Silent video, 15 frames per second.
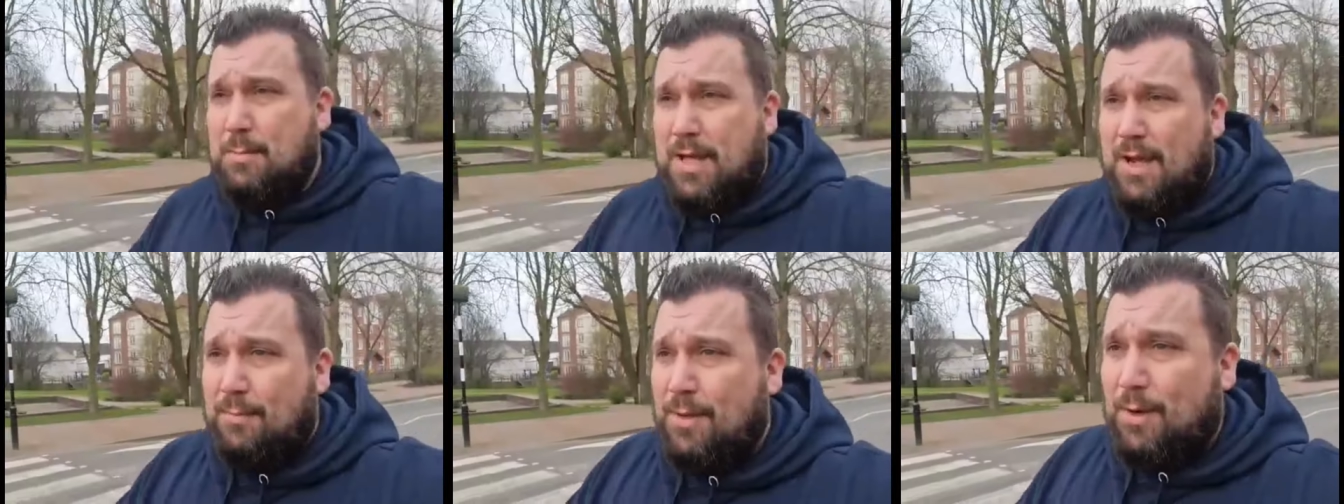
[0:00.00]
me,
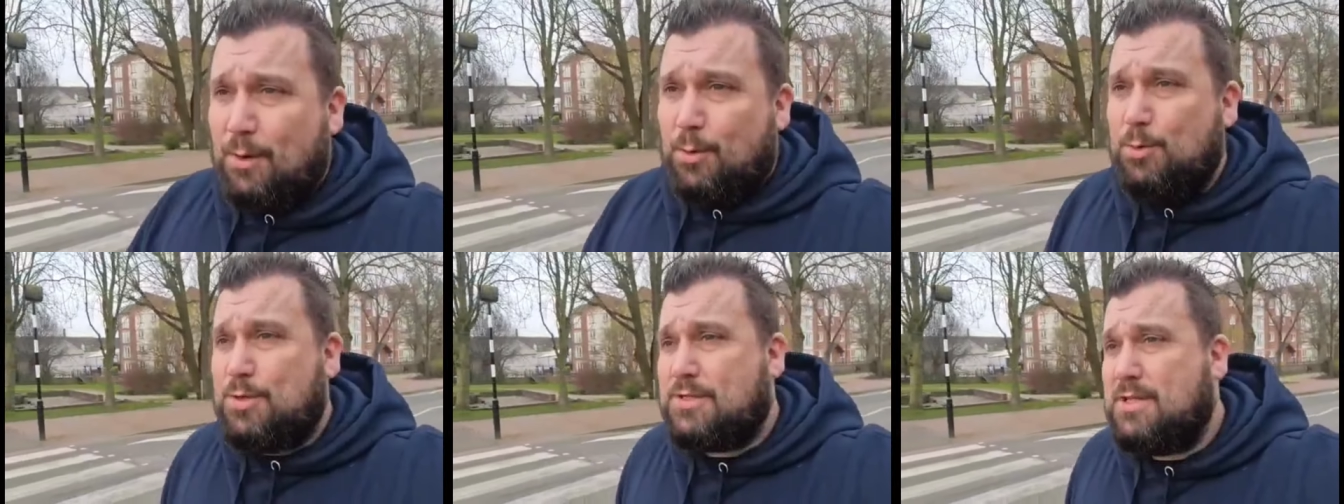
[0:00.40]
I'm not
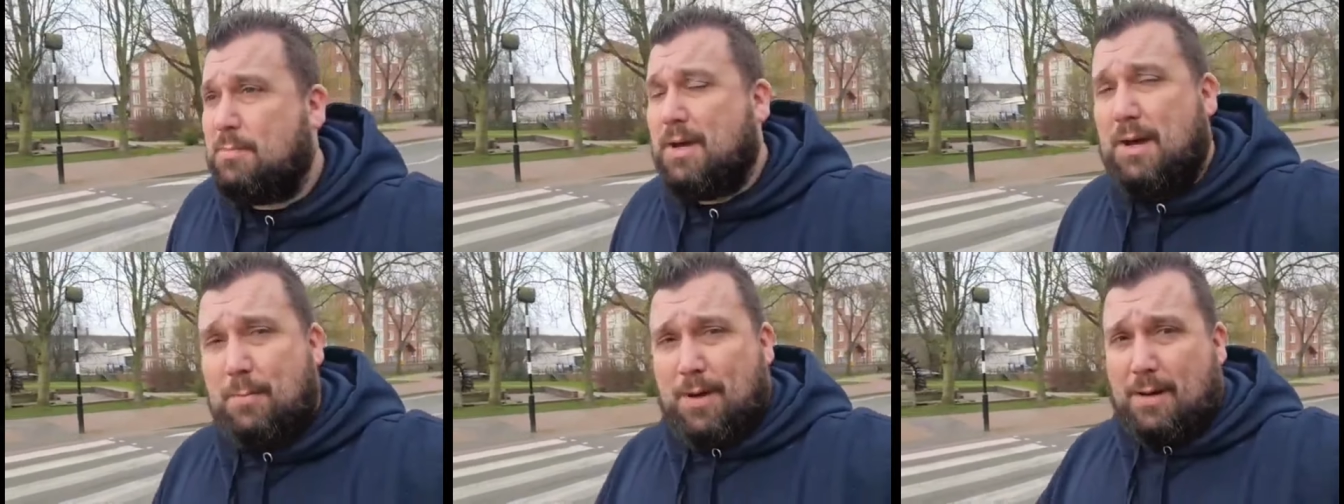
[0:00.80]
all just
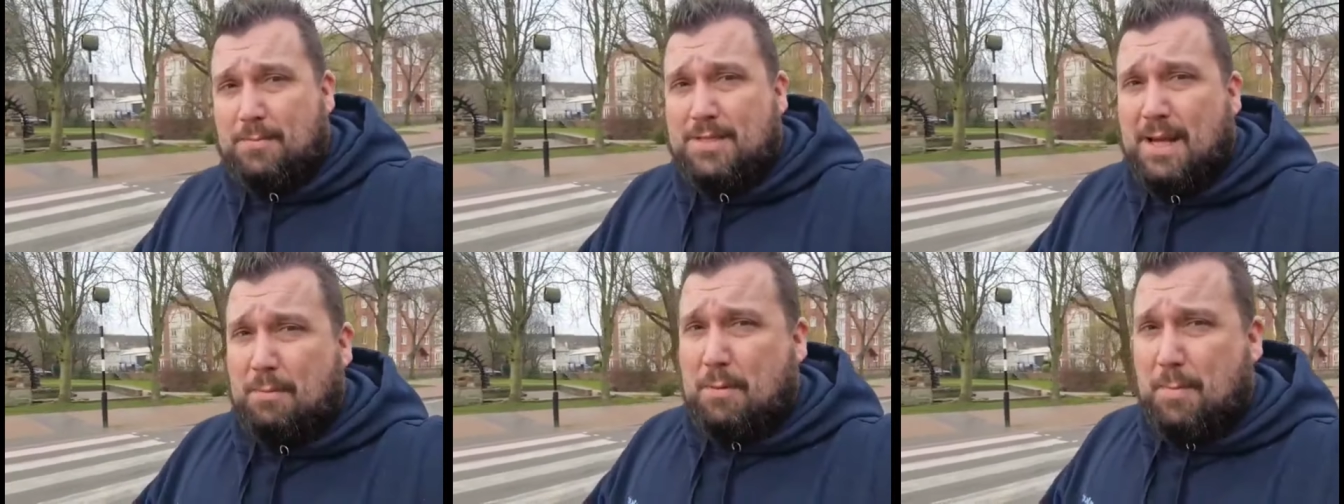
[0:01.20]
about pubs,
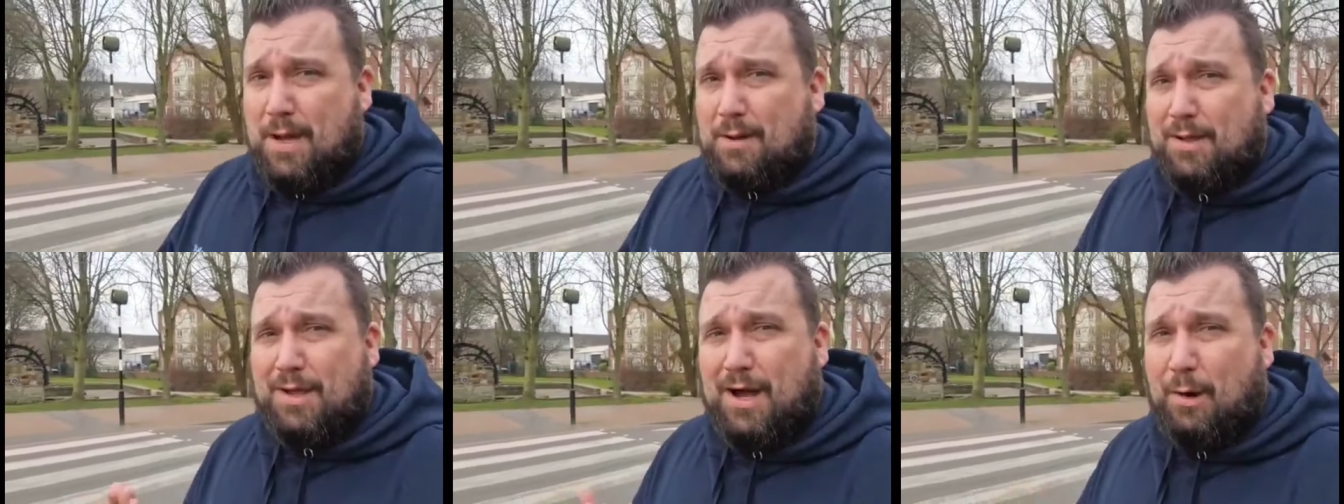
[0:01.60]
I'm
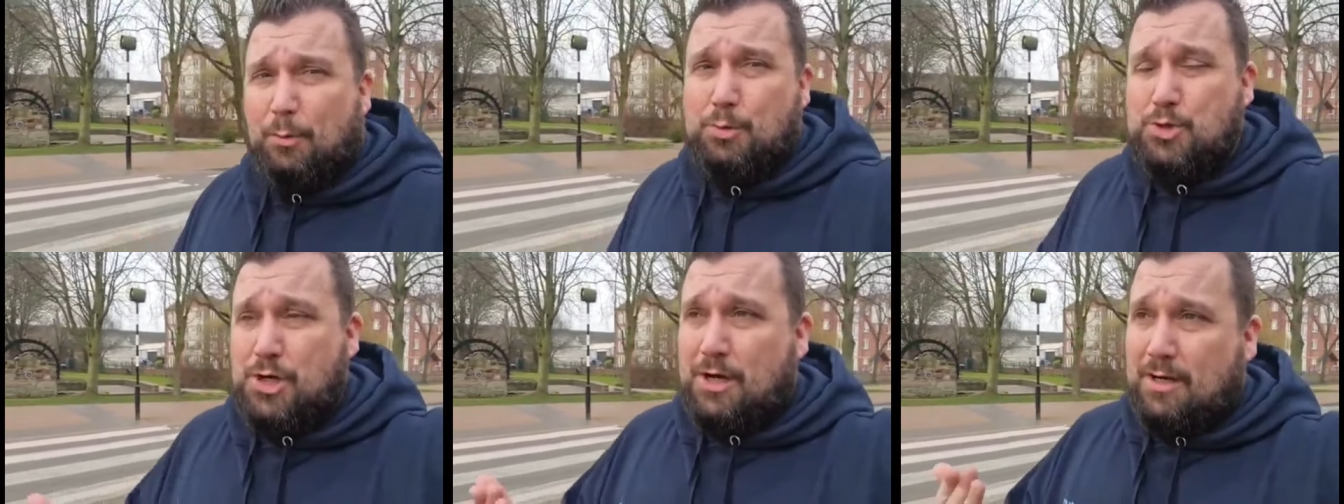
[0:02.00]
about
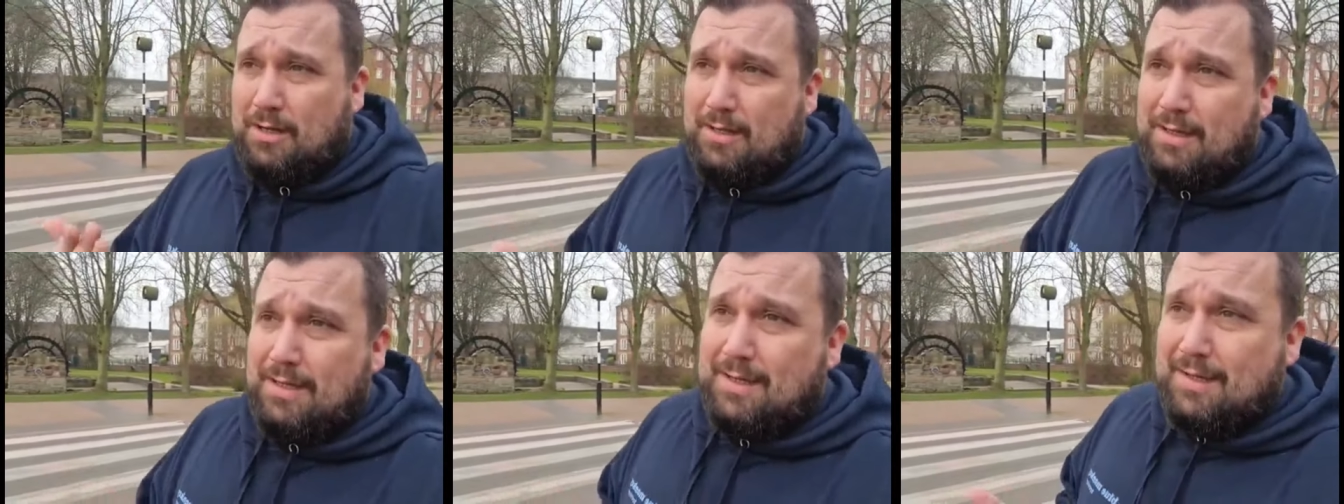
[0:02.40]
culture
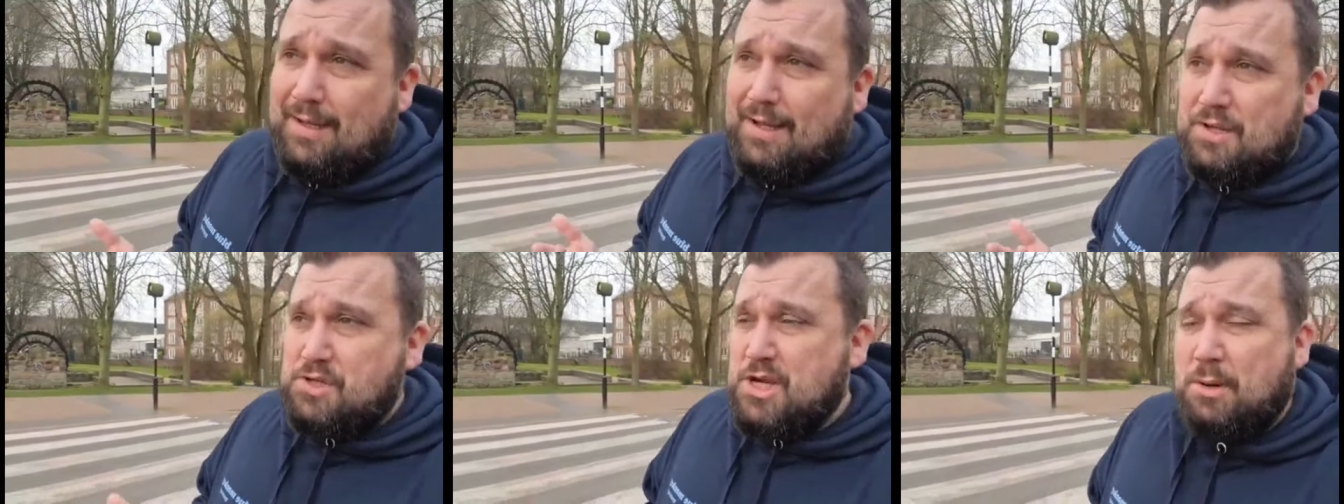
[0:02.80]

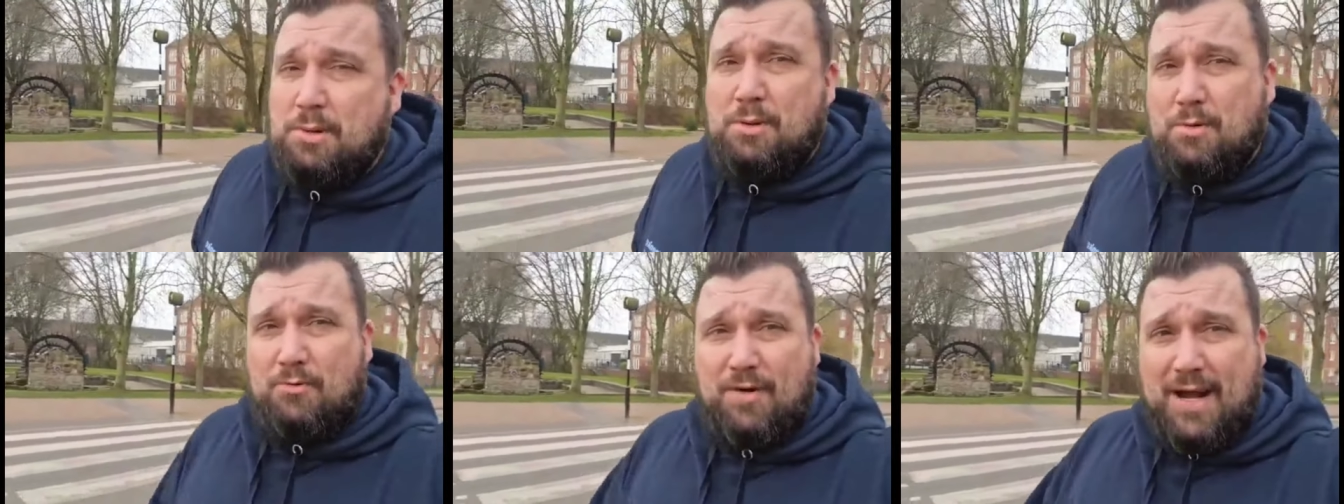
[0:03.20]
and showing
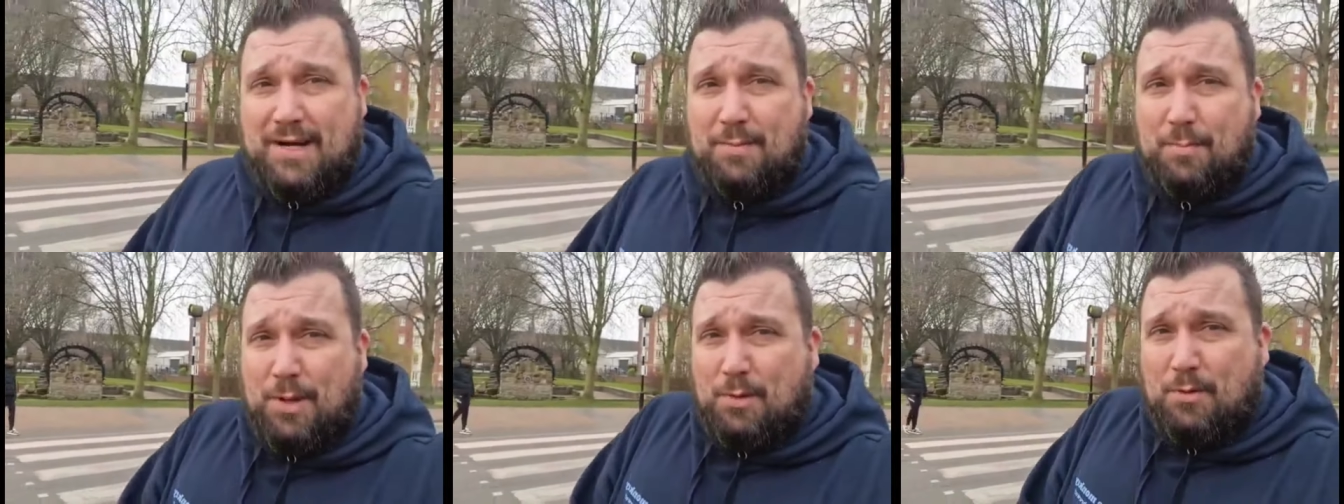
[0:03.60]
you around a
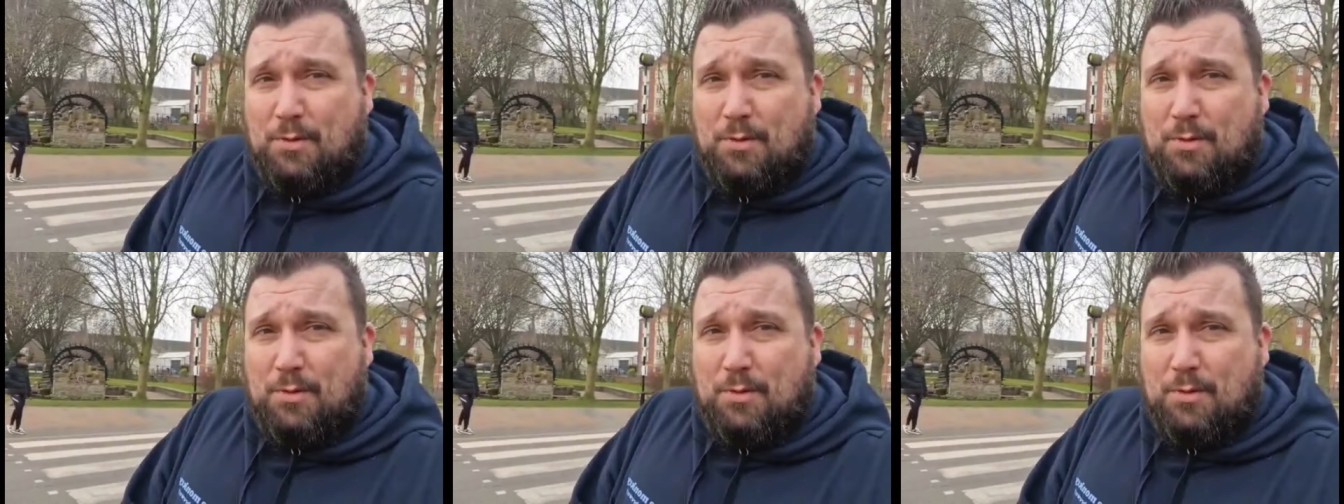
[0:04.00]
beautiful